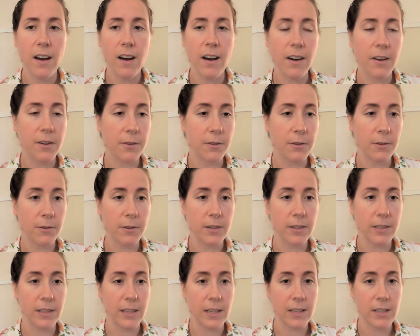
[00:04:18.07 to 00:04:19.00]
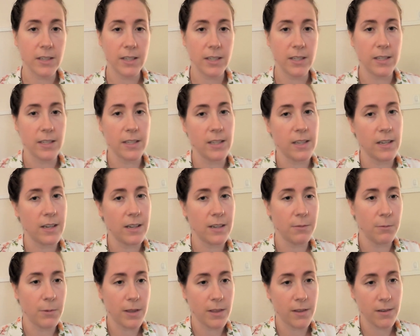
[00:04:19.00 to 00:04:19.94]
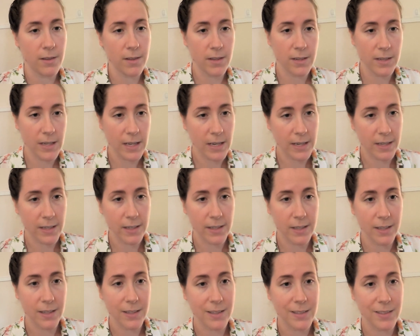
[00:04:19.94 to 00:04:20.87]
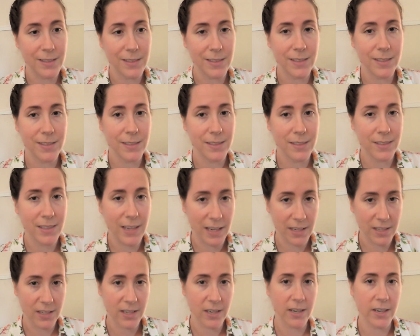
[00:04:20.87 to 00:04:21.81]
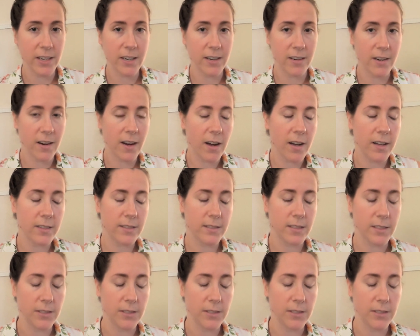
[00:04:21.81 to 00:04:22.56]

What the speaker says: autocorrelation, and whether the data is stationary or not.